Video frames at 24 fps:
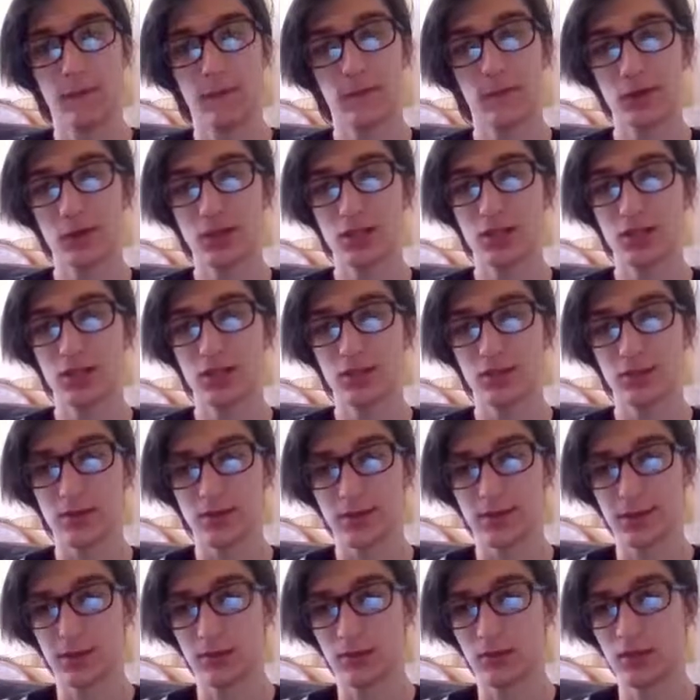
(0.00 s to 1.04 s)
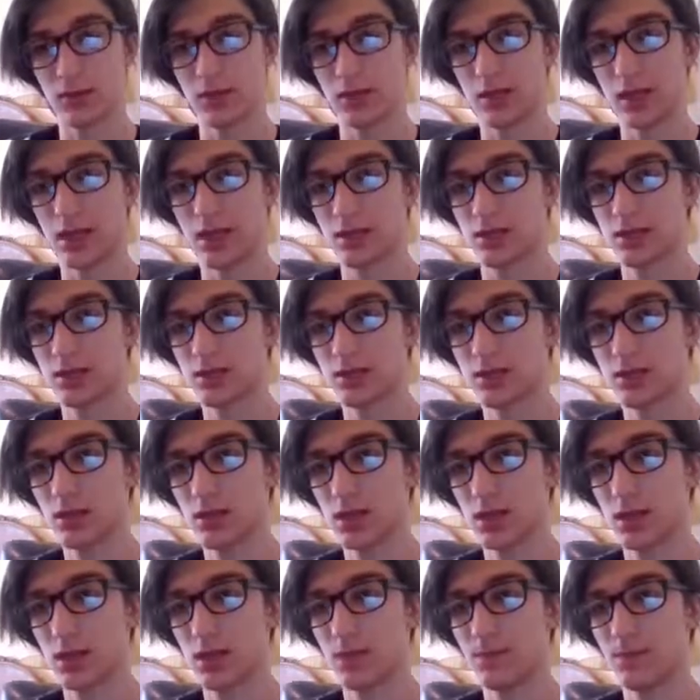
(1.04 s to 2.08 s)
42 is like really nice.
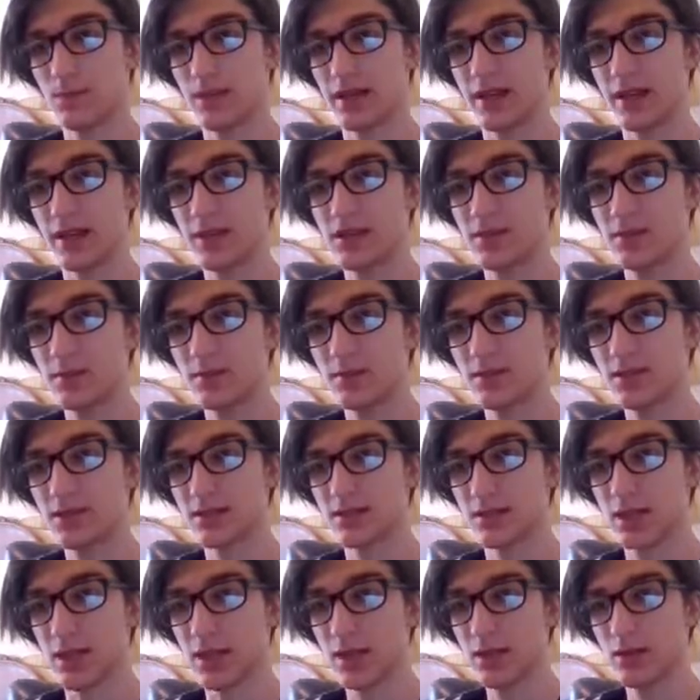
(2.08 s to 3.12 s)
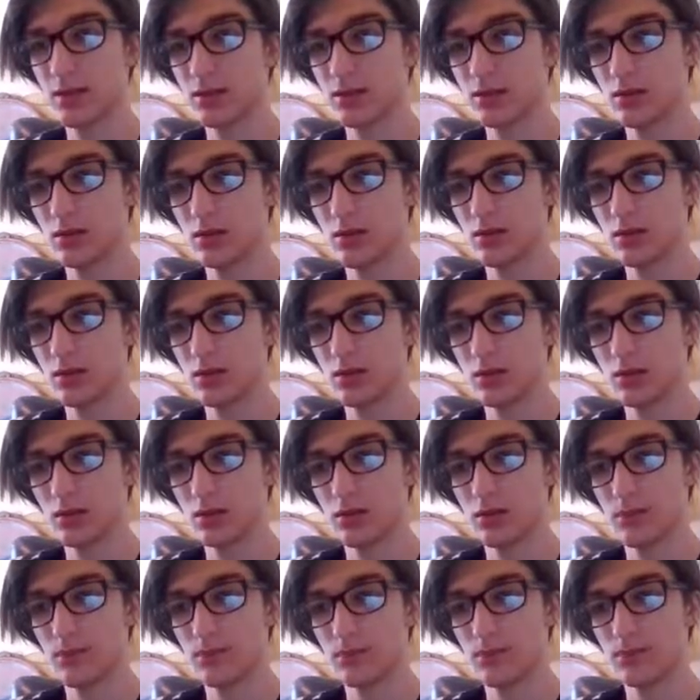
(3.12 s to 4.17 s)
And Ice Beam does a lot,
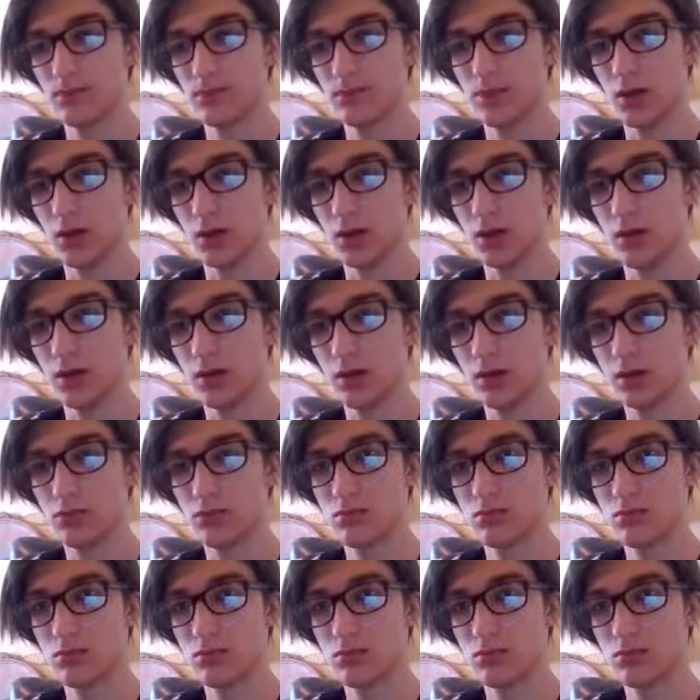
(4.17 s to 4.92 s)
but